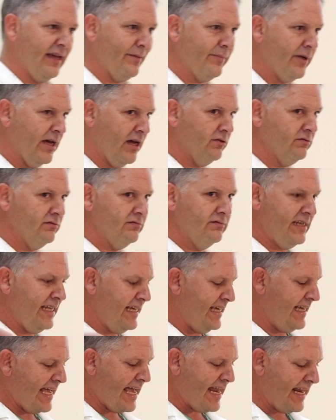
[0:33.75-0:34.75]
How about
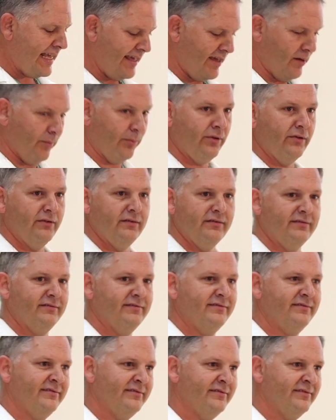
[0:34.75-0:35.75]
knee and a hip?
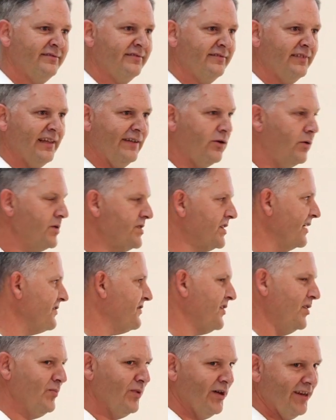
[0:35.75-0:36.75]
I've always got
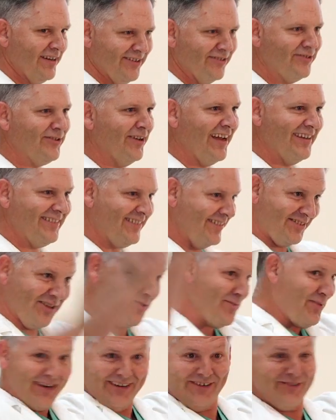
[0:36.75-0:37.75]
somebody. Okay, I see
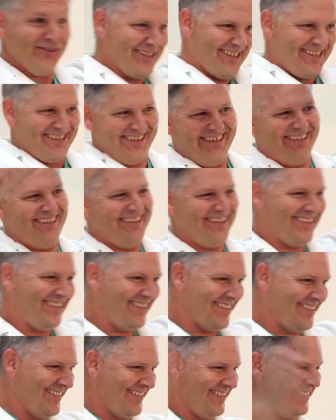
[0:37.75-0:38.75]
somebody. These are
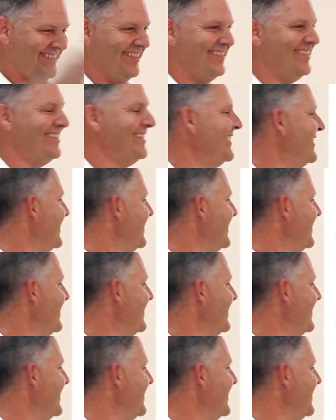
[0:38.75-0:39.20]
the hip and knee pain